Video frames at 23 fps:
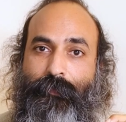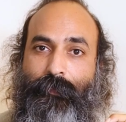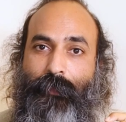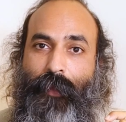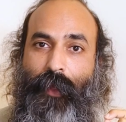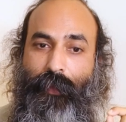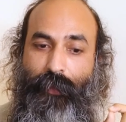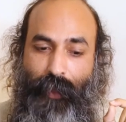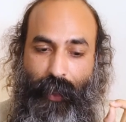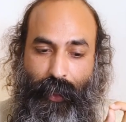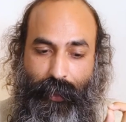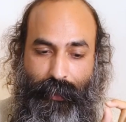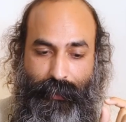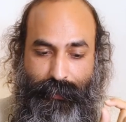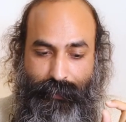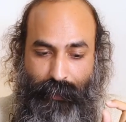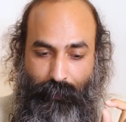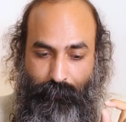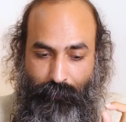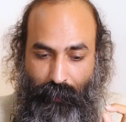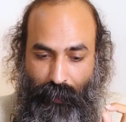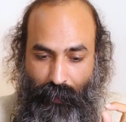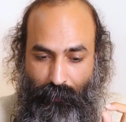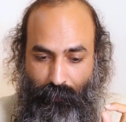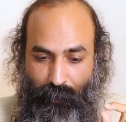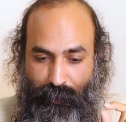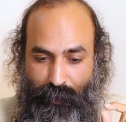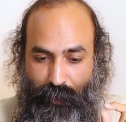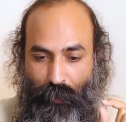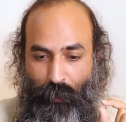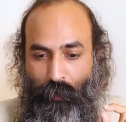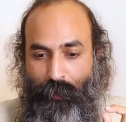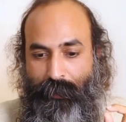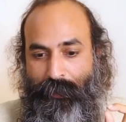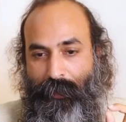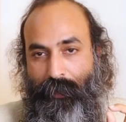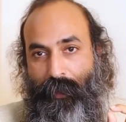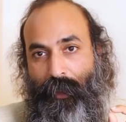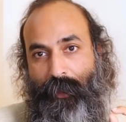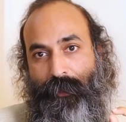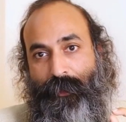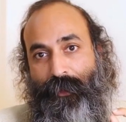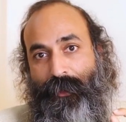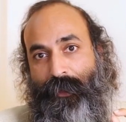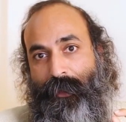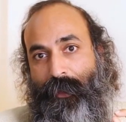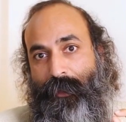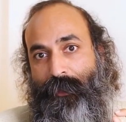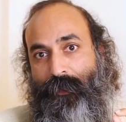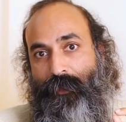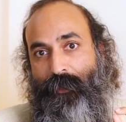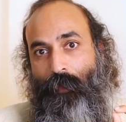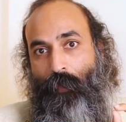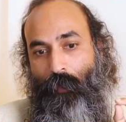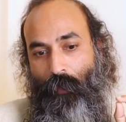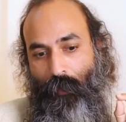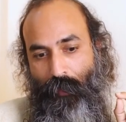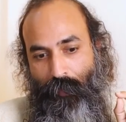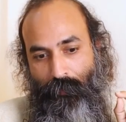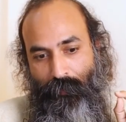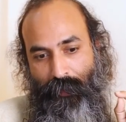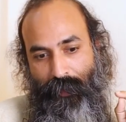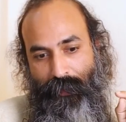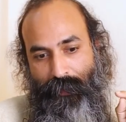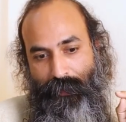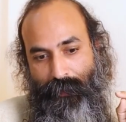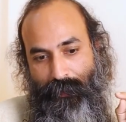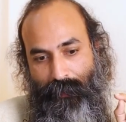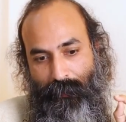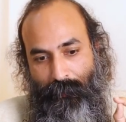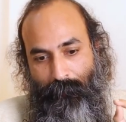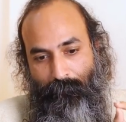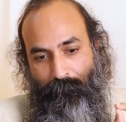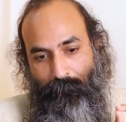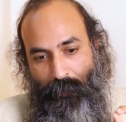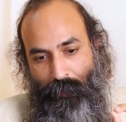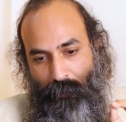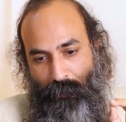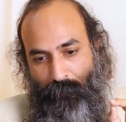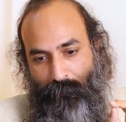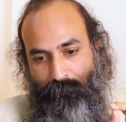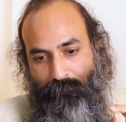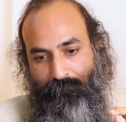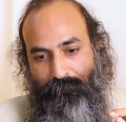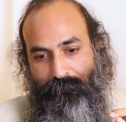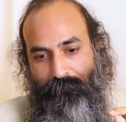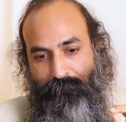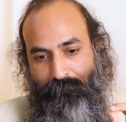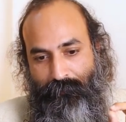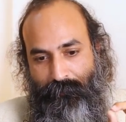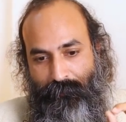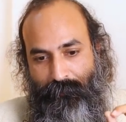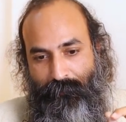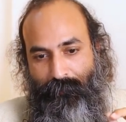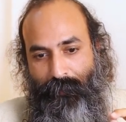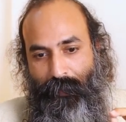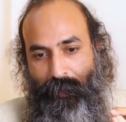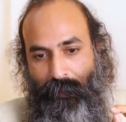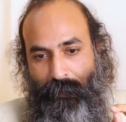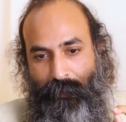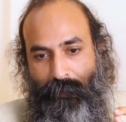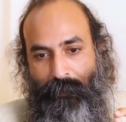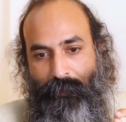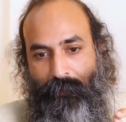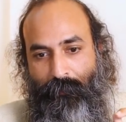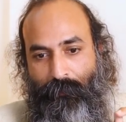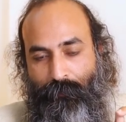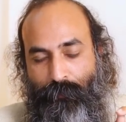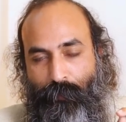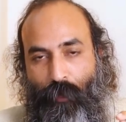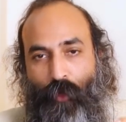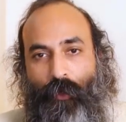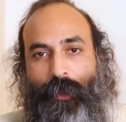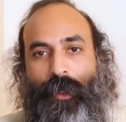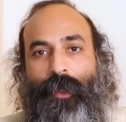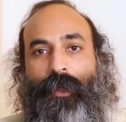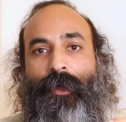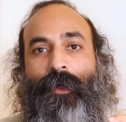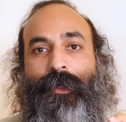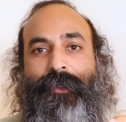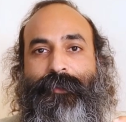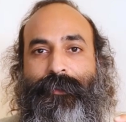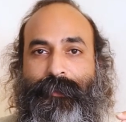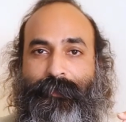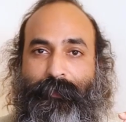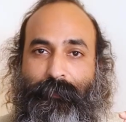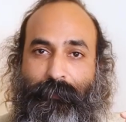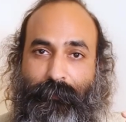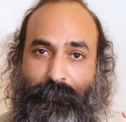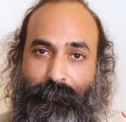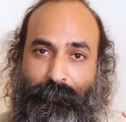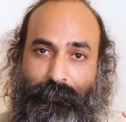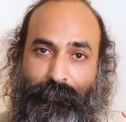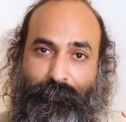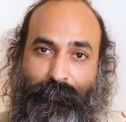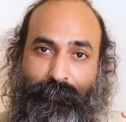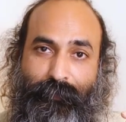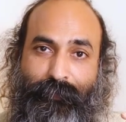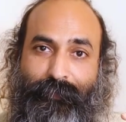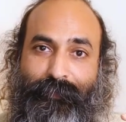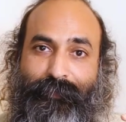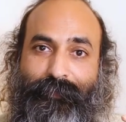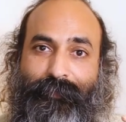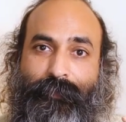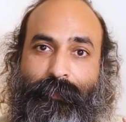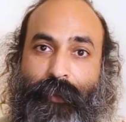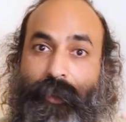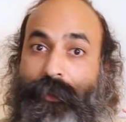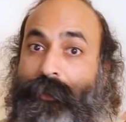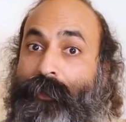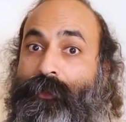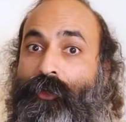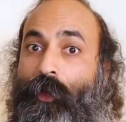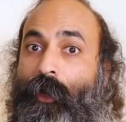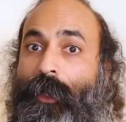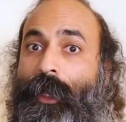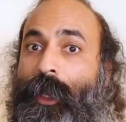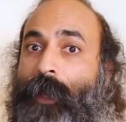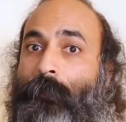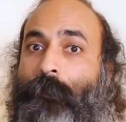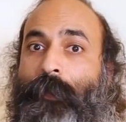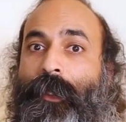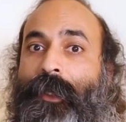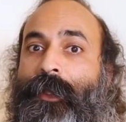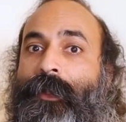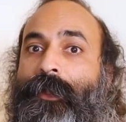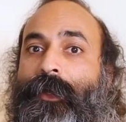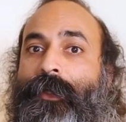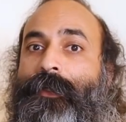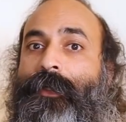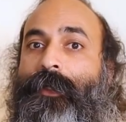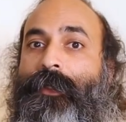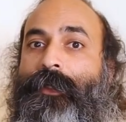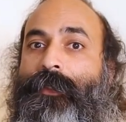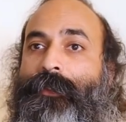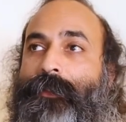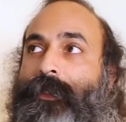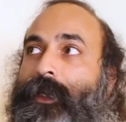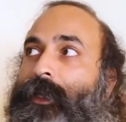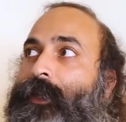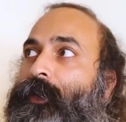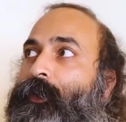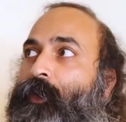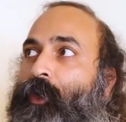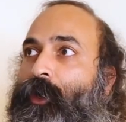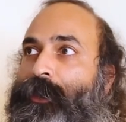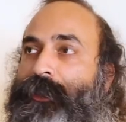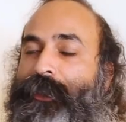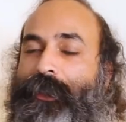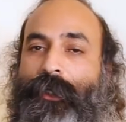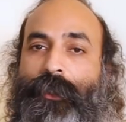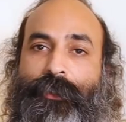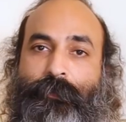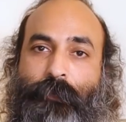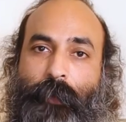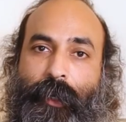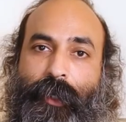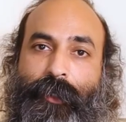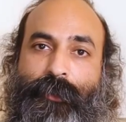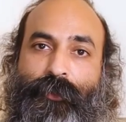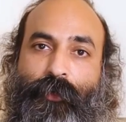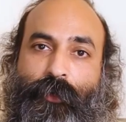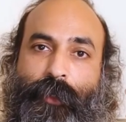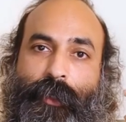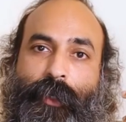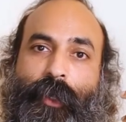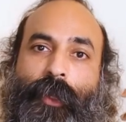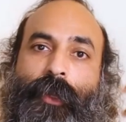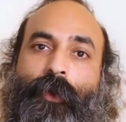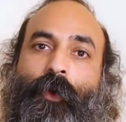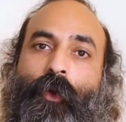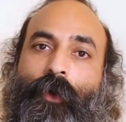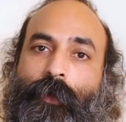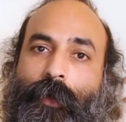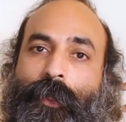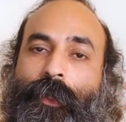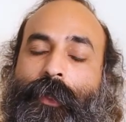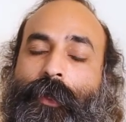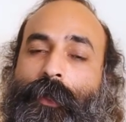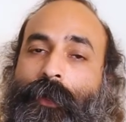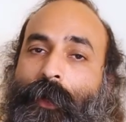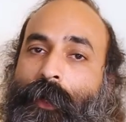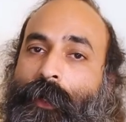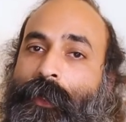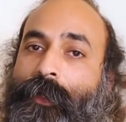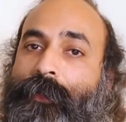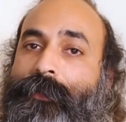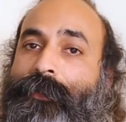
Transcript: And that something which knows in us is always, you know, poking us. This is all happening in our psychological space or in our